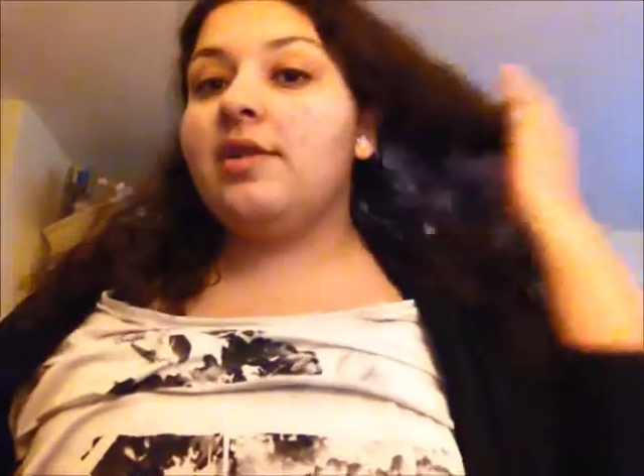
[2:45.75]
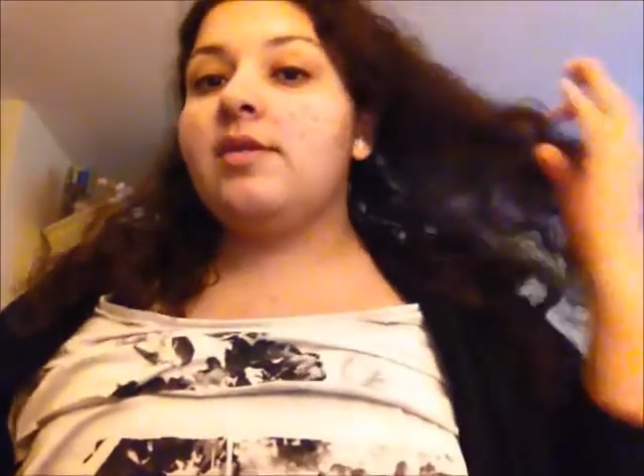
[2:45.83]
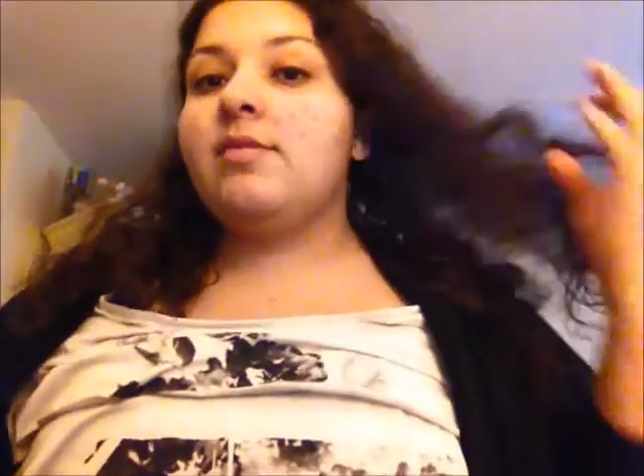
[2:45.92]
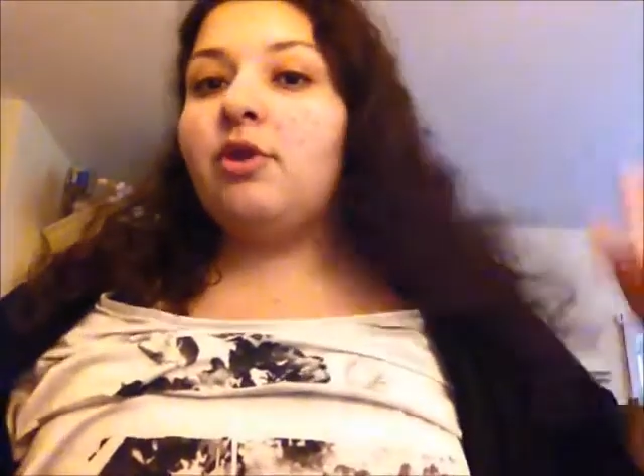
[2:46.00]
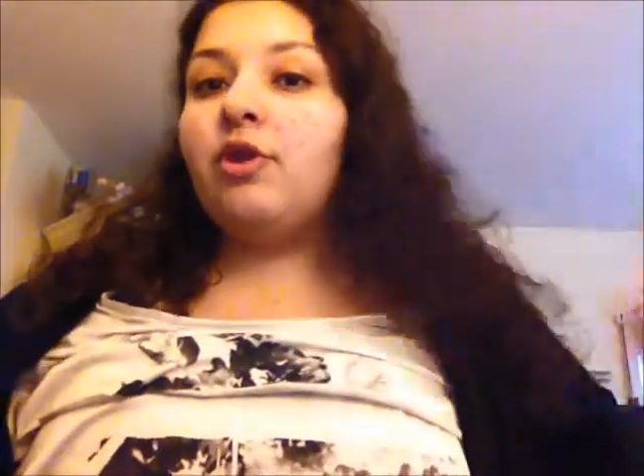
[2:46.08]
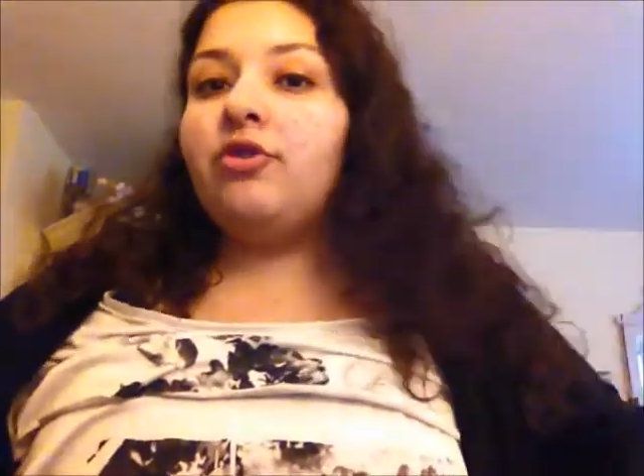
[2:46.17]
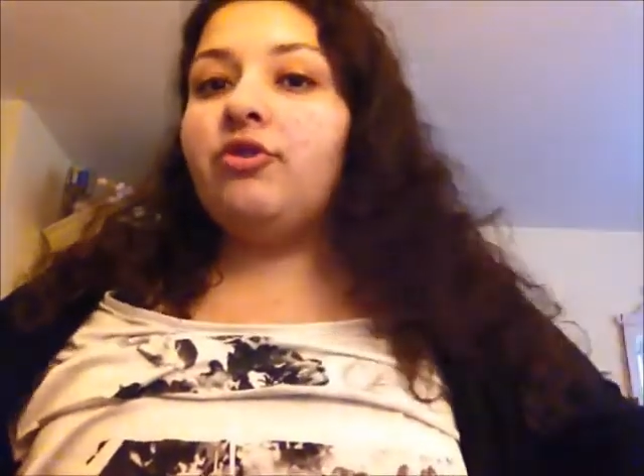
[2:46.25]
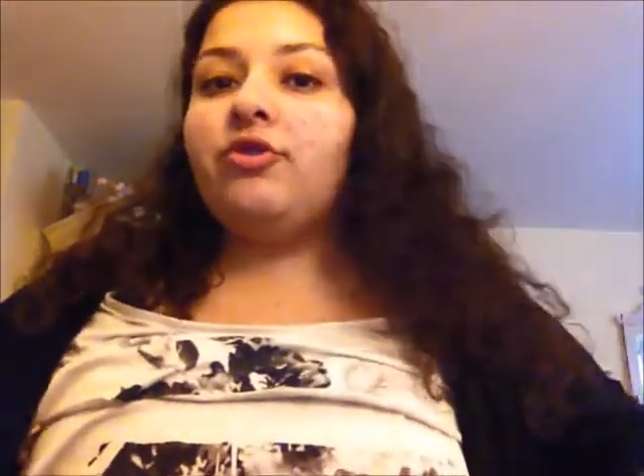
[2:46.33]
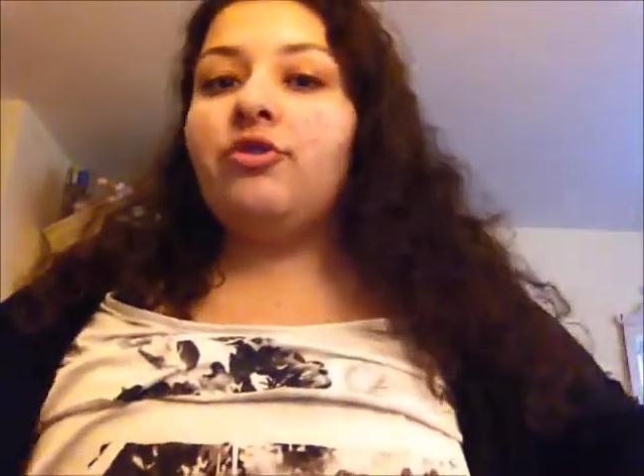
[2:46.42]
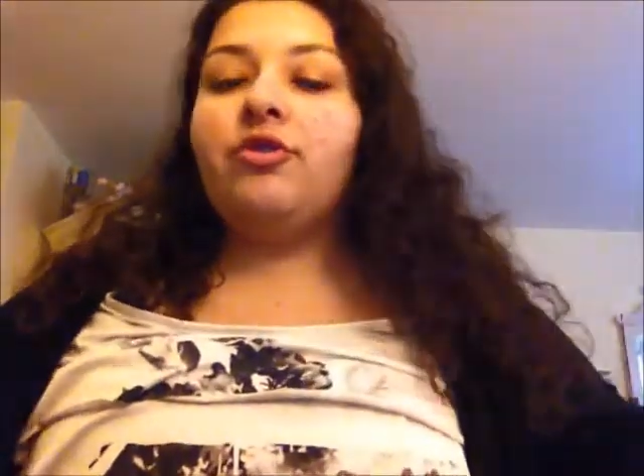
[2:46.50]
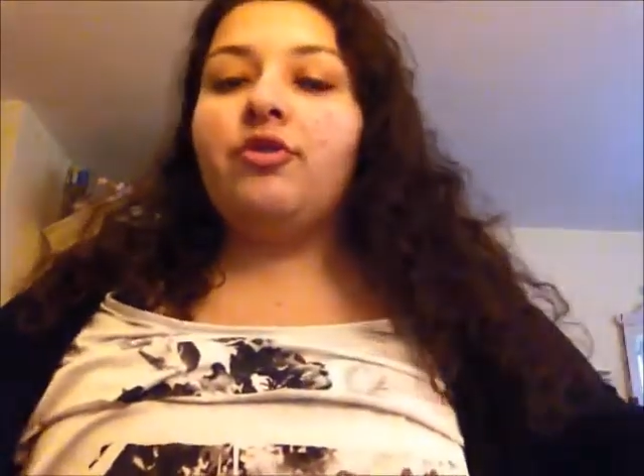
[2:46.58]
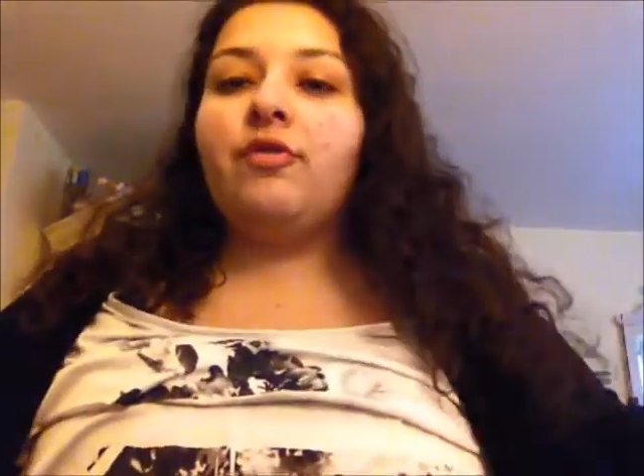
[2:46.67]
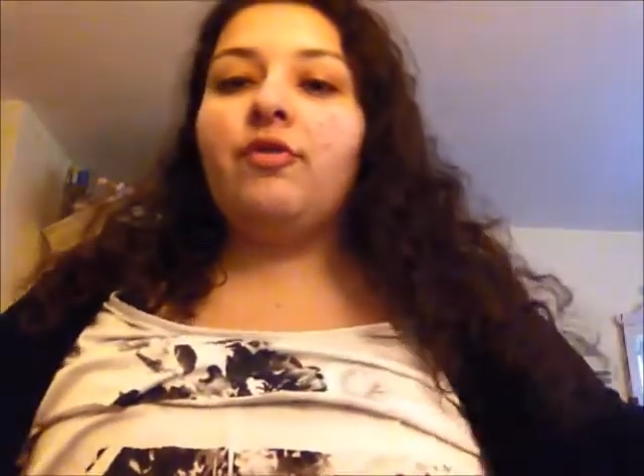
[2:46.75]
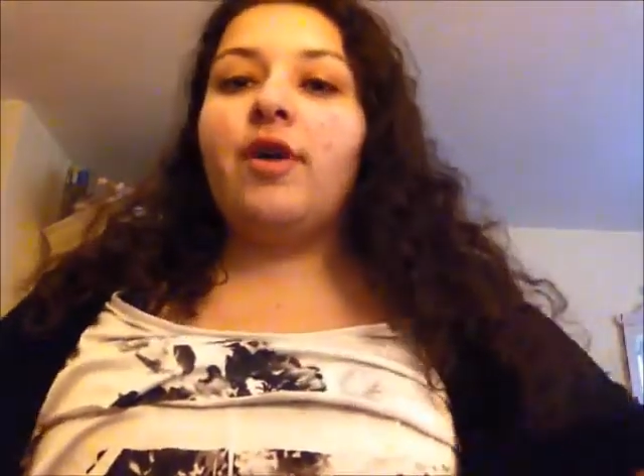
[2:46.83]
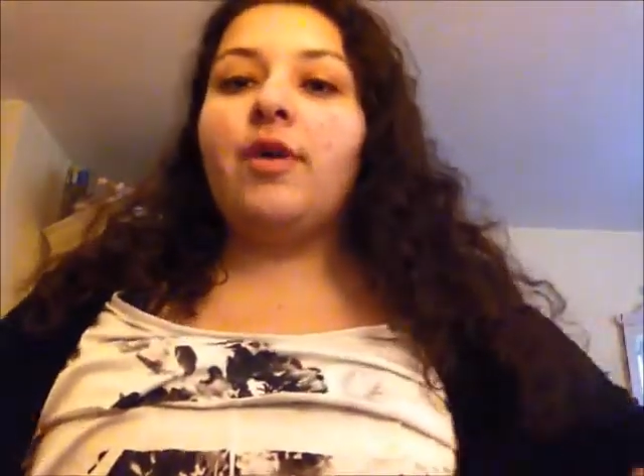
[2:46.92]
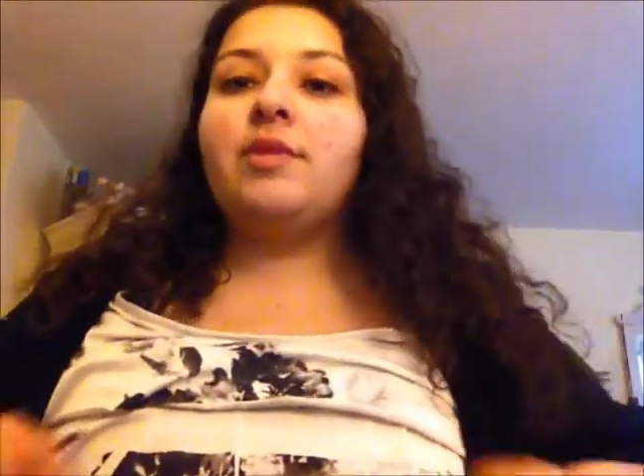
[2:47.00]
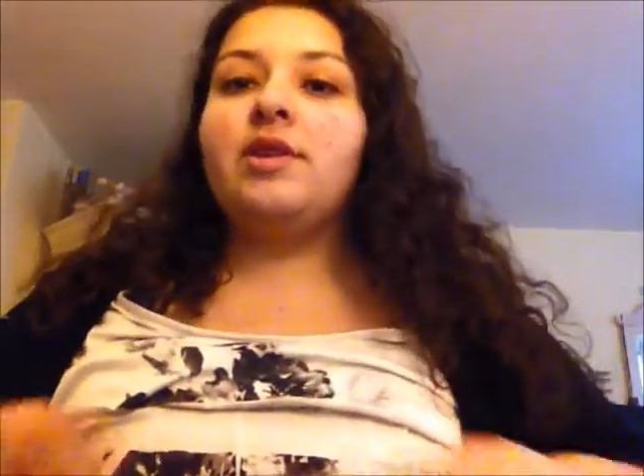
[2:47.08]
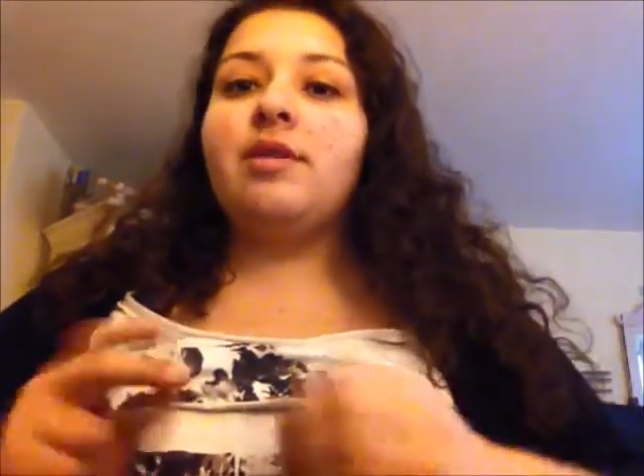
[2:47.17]
smushed
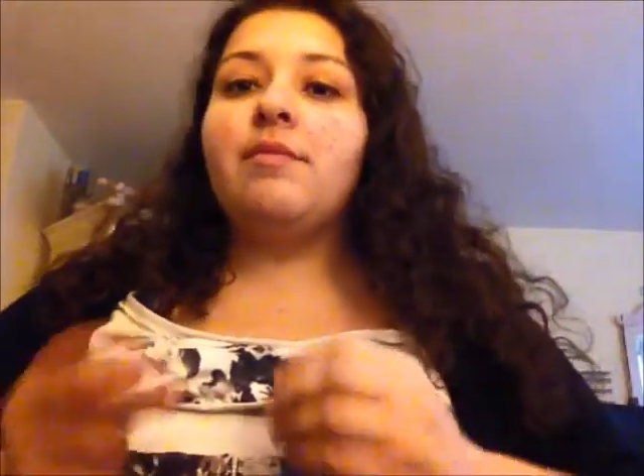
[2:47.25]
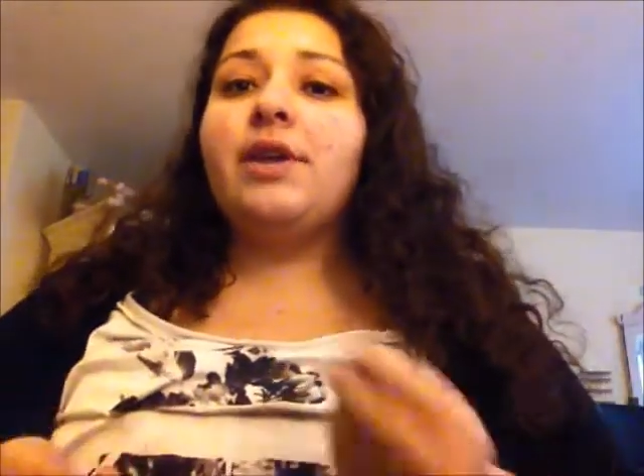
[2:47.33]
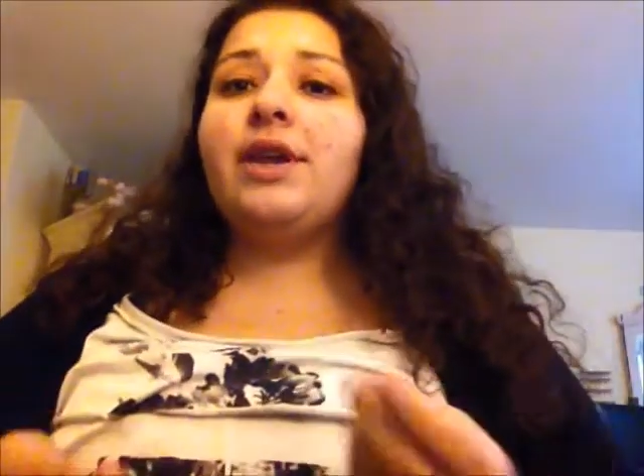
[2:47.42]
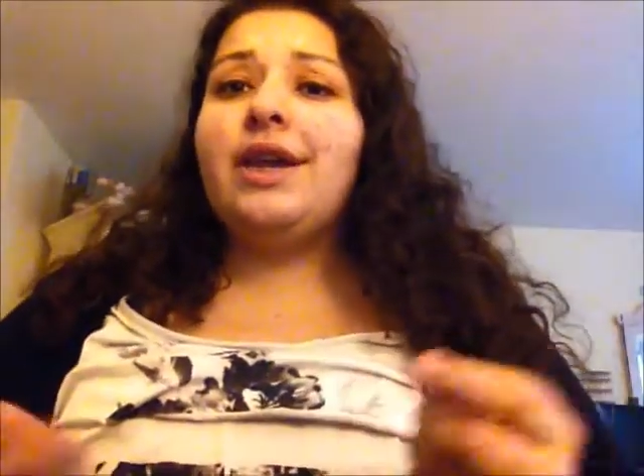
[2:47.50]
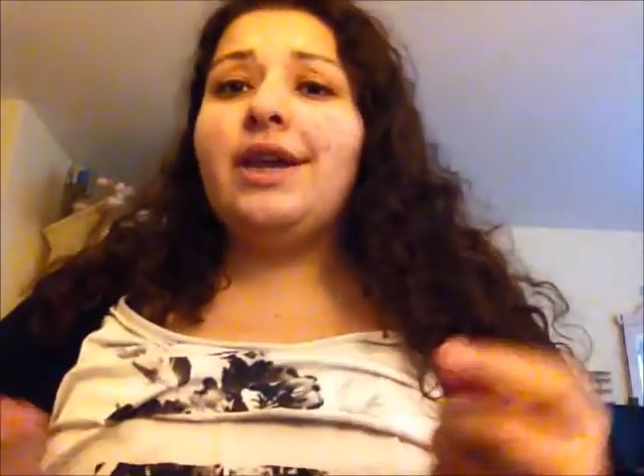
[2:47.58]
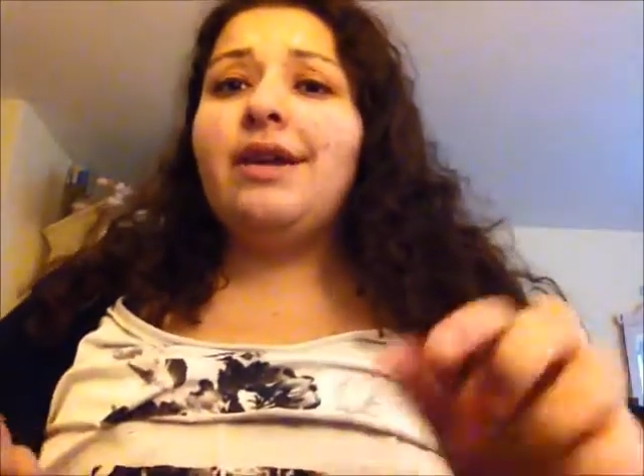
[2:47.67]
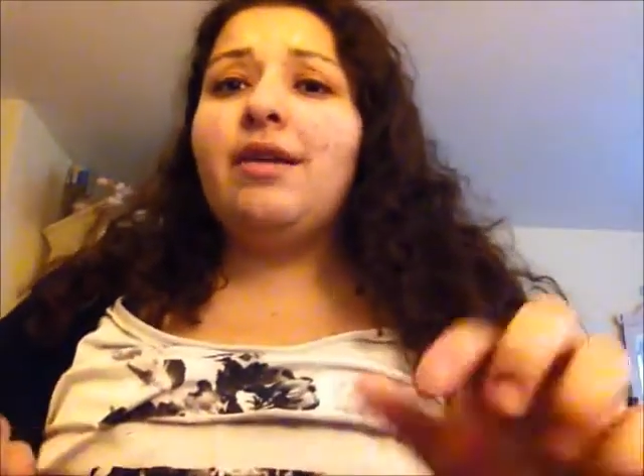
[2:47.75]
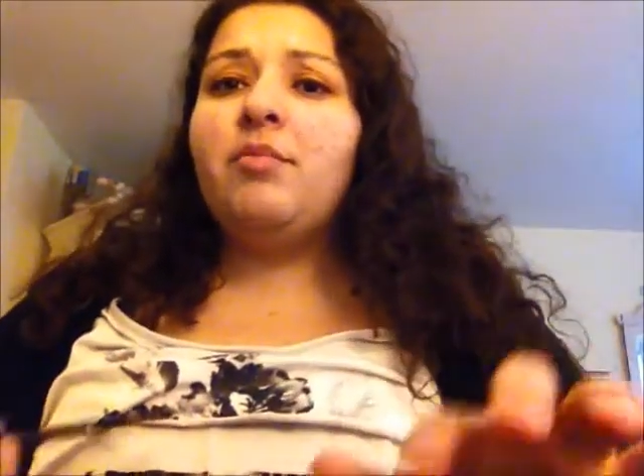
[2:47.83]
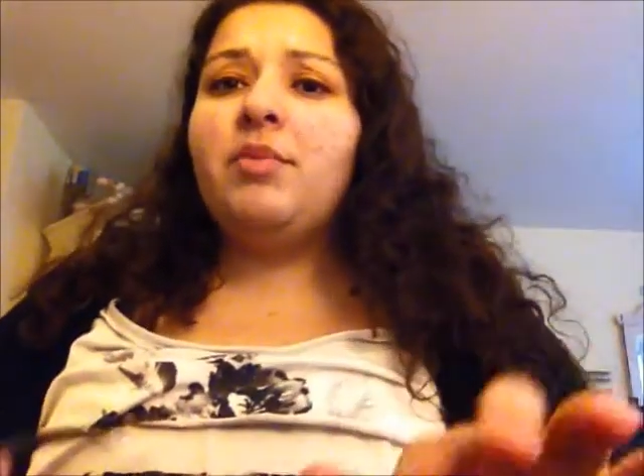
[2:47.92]
from somebody